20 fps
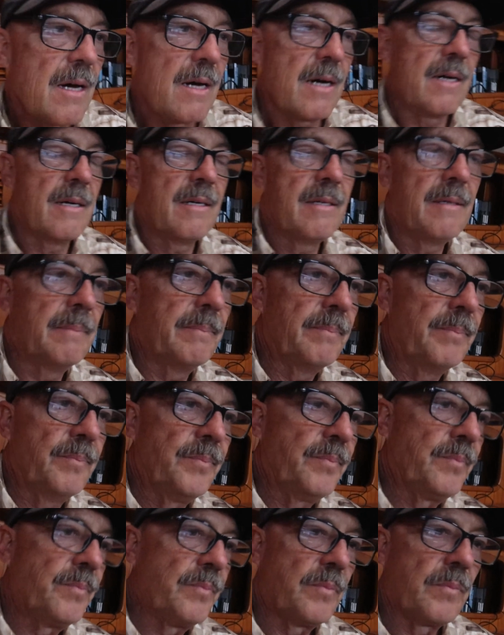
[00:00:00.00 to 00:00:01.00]
I've
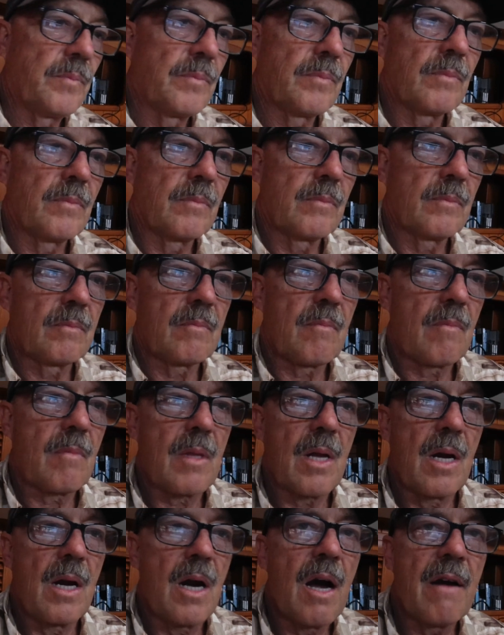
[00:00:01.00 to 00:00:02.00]

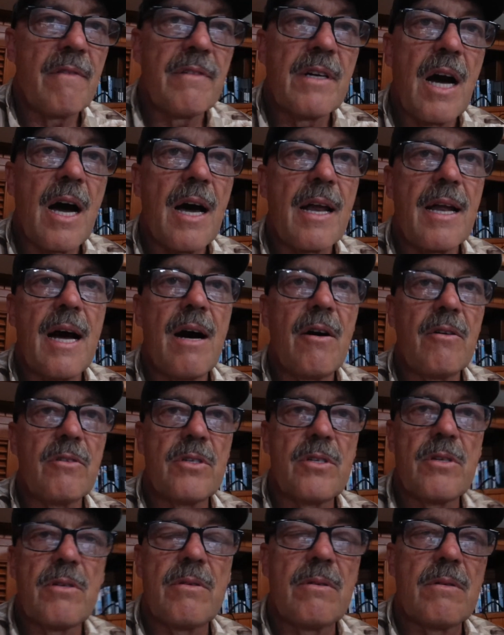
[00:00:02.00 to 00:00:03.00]
got
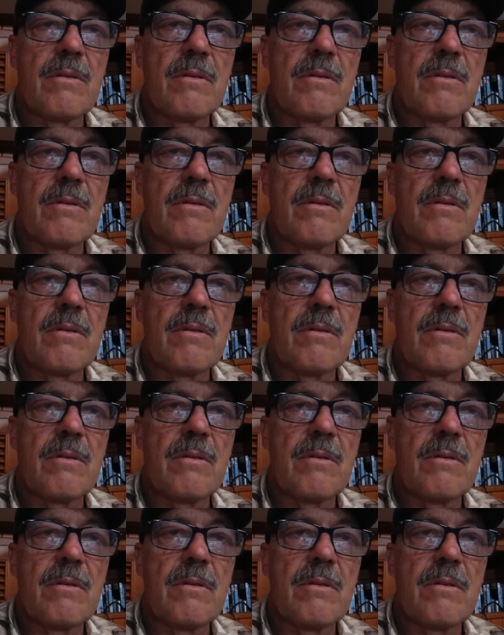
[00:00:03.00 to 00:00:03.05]
out